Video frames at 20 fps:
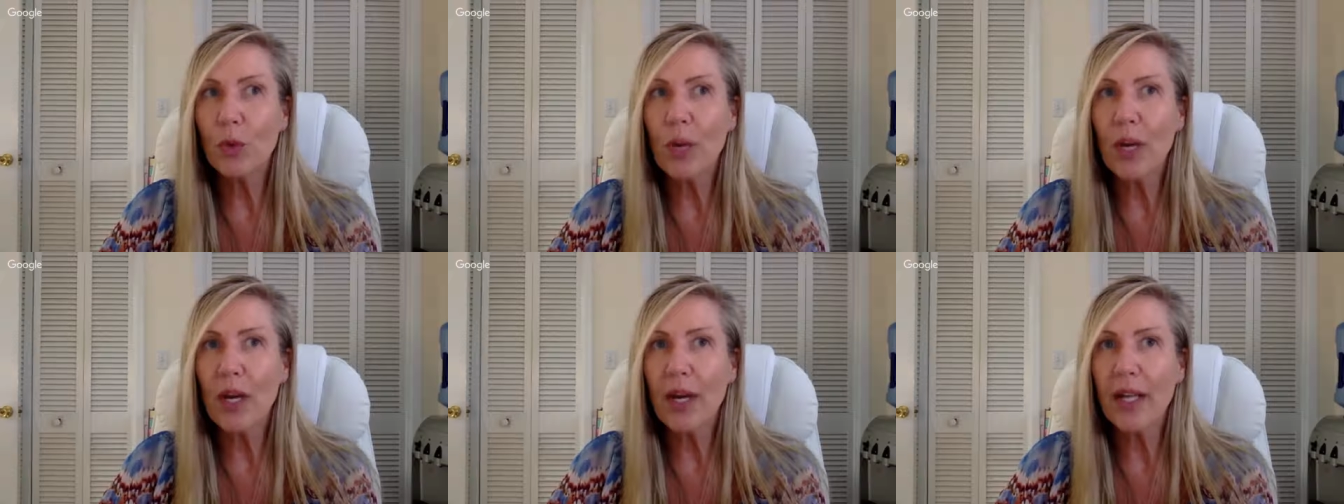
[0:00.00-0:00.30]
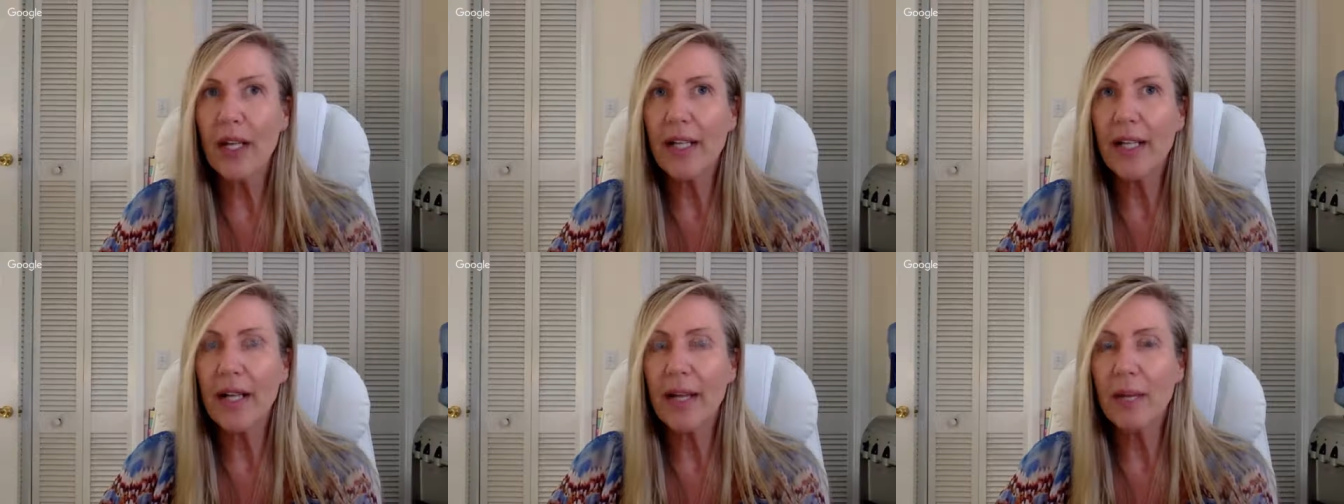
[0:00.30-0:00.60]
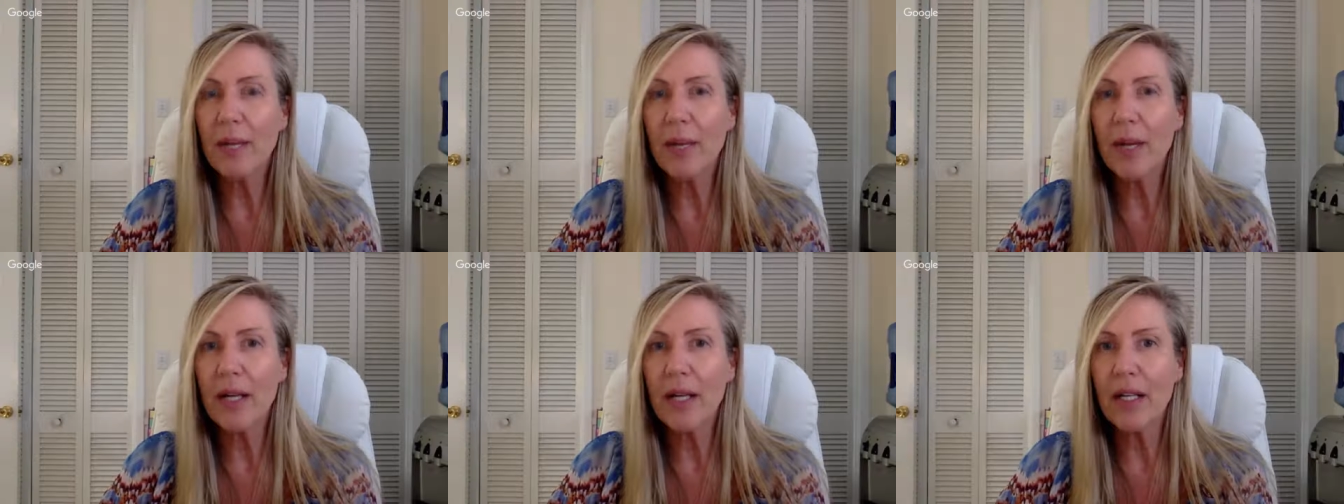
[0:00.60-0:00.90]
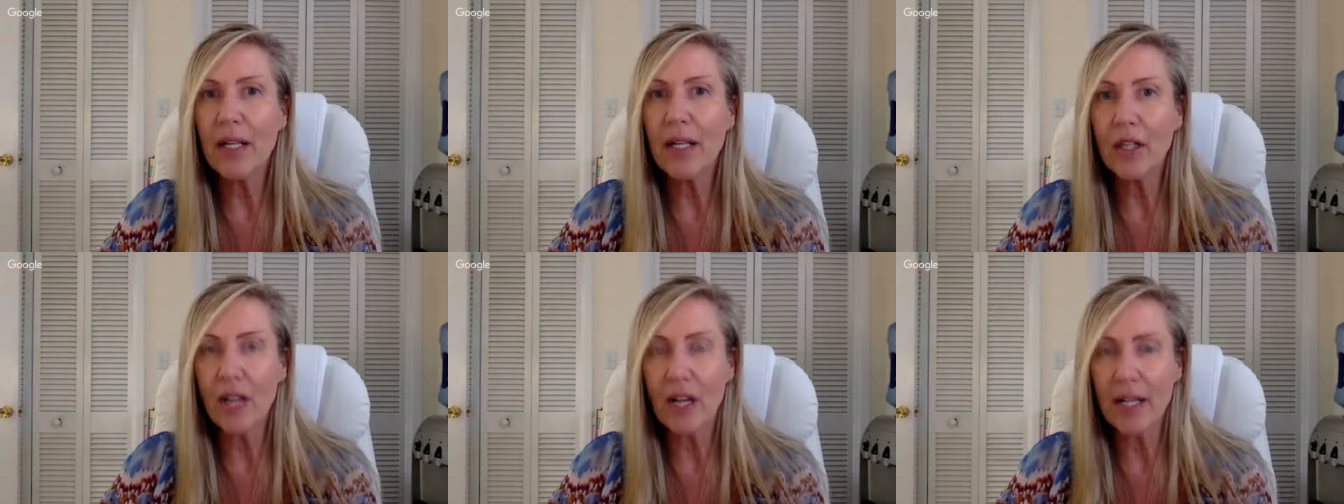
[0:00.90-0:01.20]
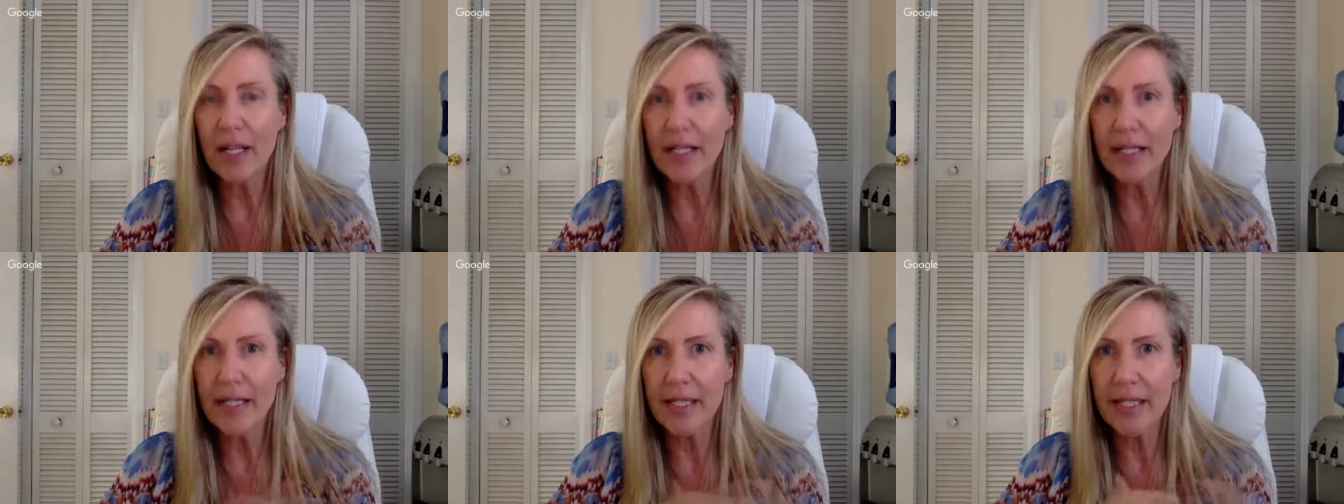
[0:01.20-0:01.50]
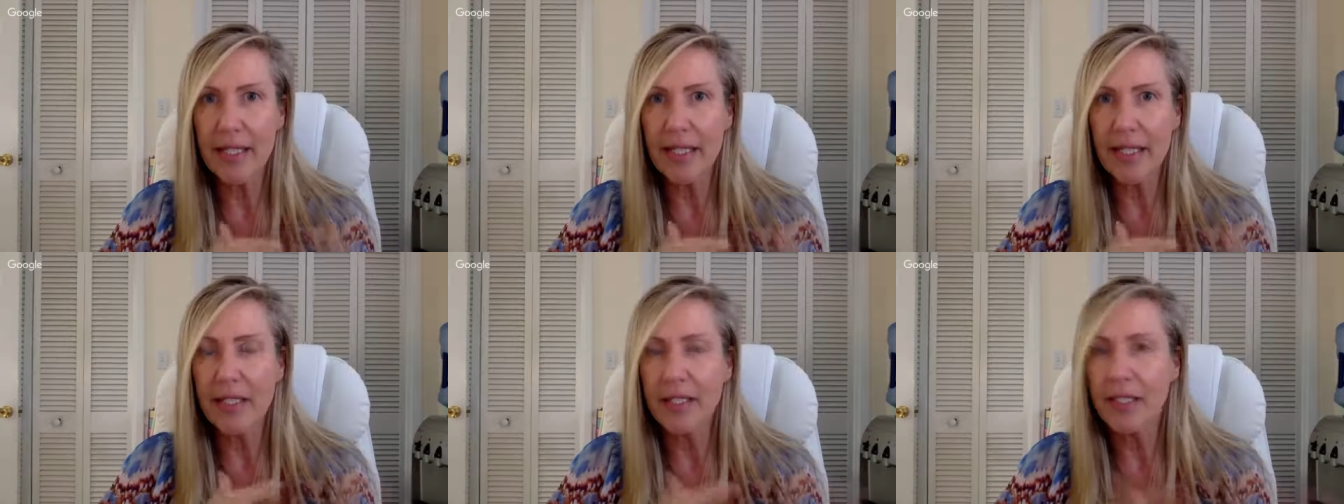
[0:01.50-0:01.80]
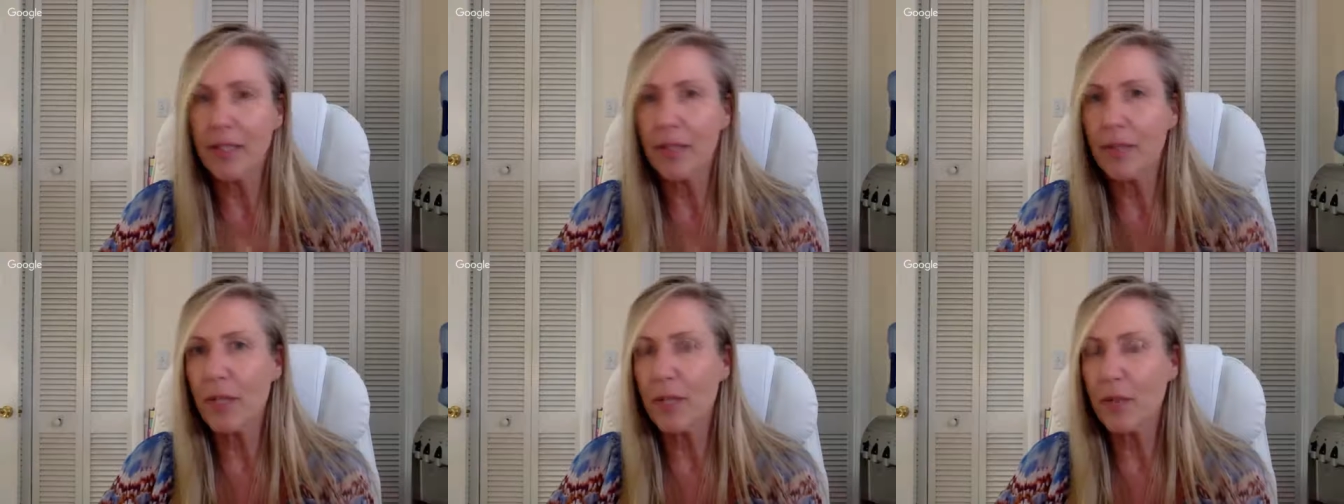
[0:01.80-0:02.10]
when I get my clients in, and
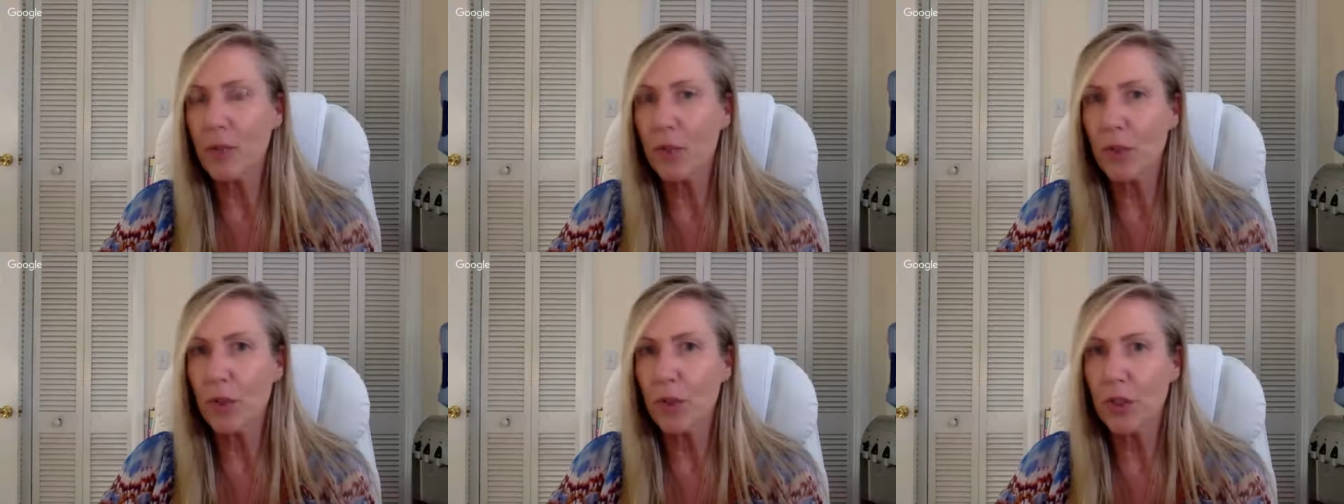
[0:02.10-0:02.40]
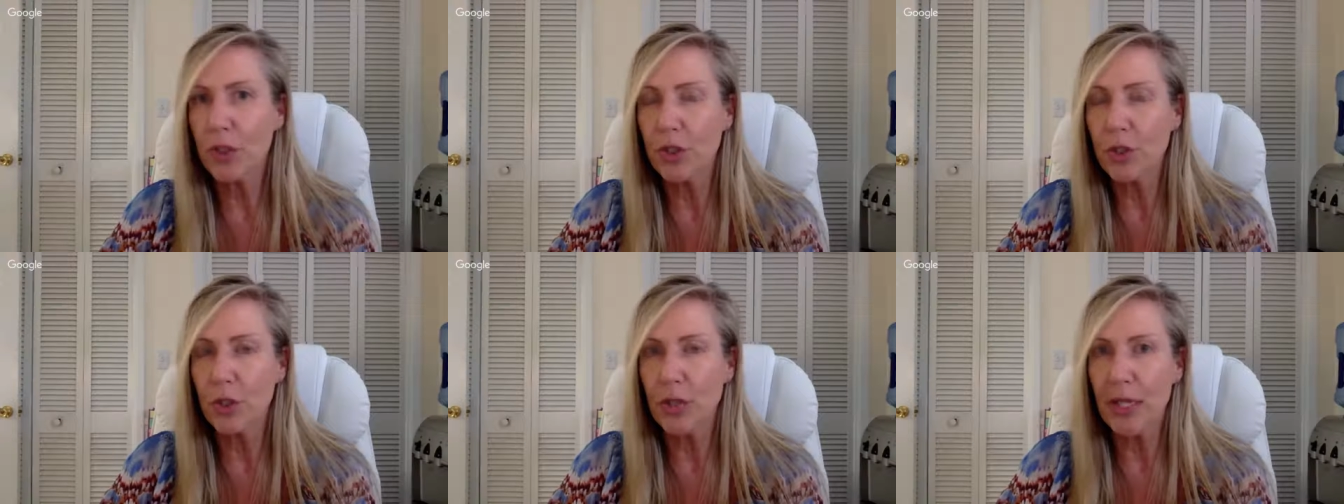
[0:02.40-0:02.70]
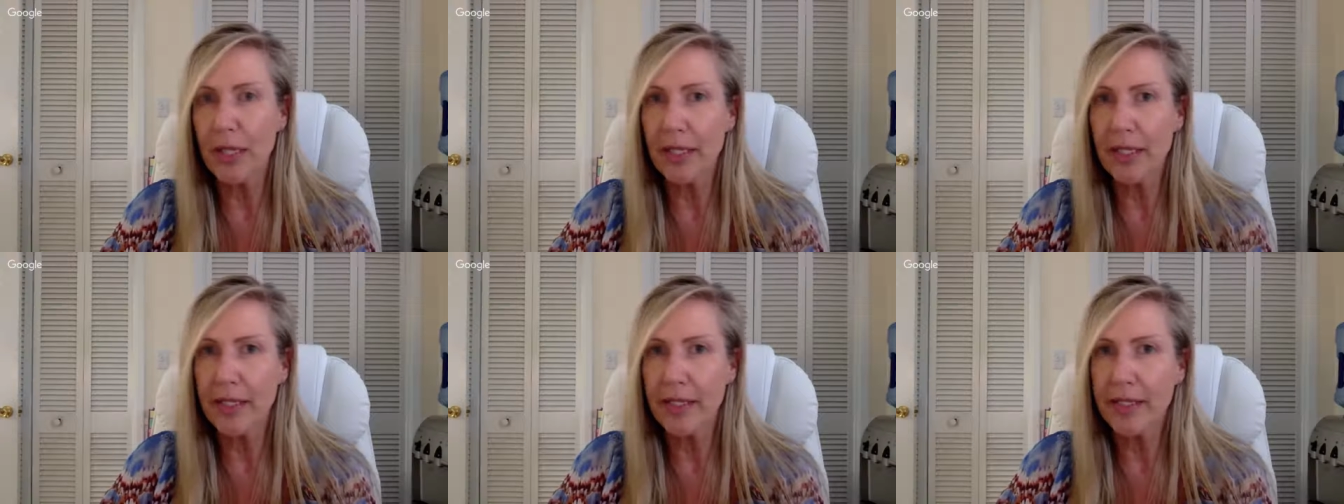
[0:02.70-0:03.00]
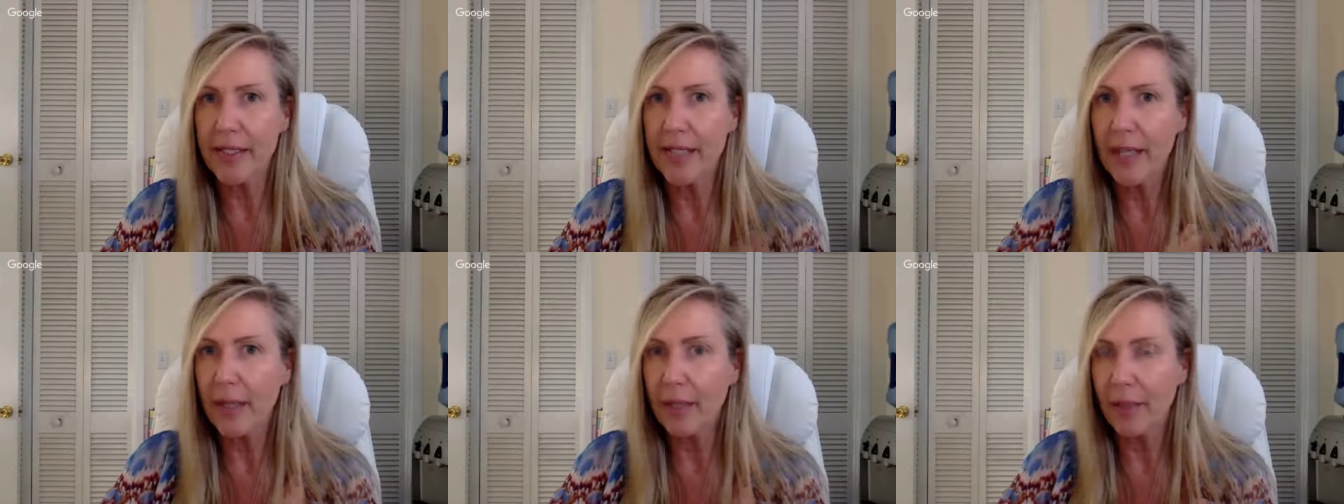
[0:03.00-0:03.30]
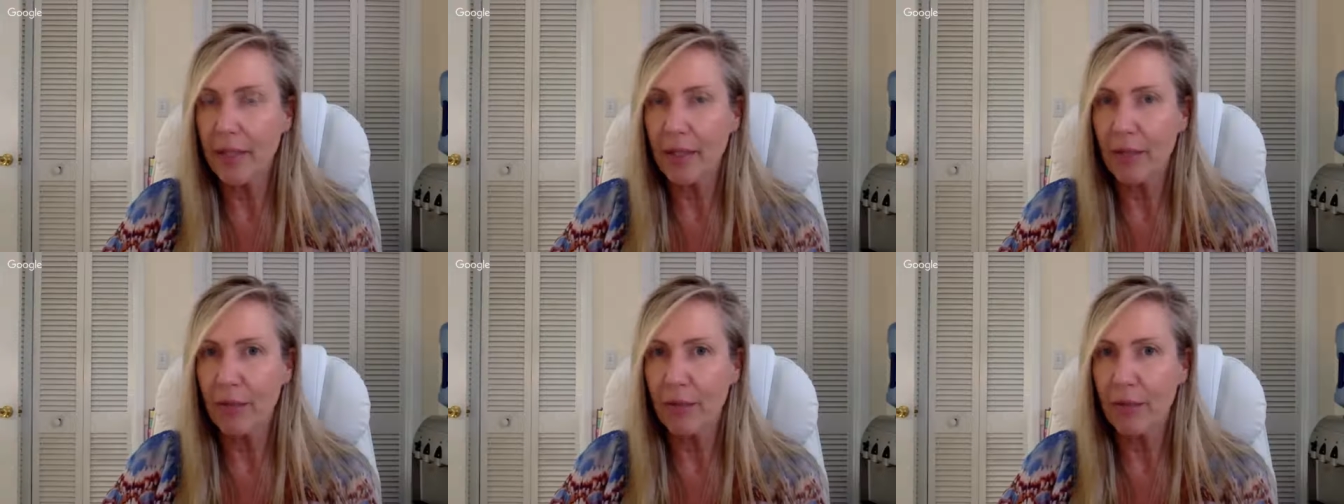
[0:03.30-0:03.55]
sometimes we'll do like a segment,